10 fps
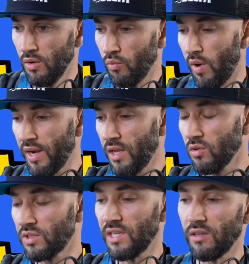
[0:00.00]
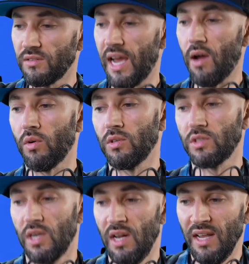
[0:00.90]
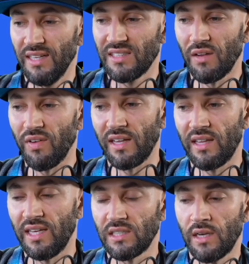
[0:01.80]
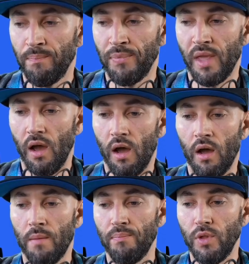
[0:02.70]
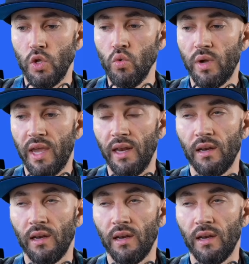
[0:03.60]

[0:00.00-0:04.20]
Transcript: radio cell towers, stuff like this. You can